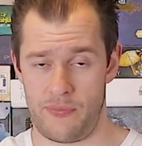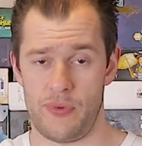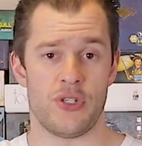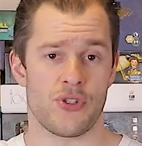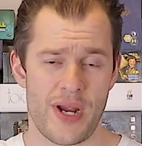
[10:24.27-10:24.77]

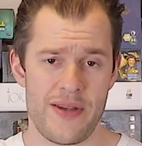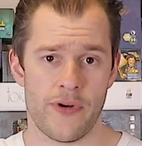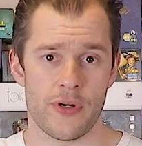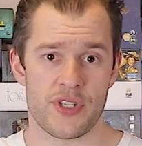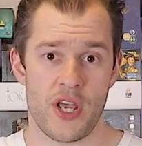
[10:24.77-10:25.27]
with your train
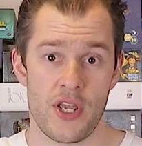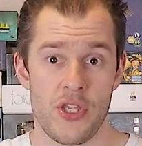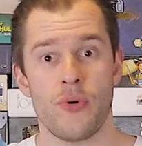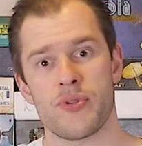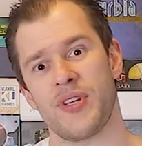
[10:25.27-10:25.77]
routes,
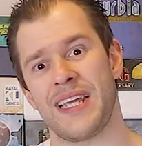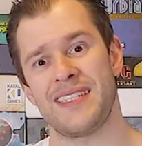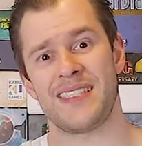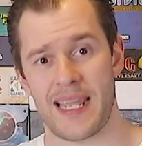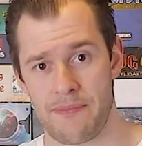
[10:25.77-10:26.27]
you also get
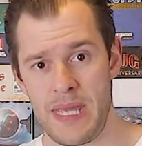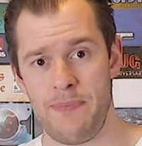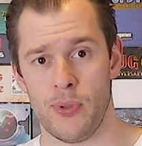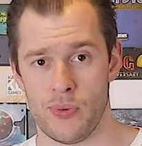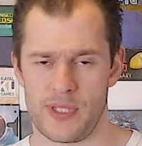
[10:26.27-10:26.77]
to take
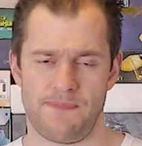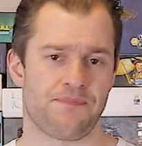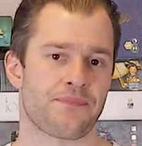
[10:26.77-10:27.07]
meeples.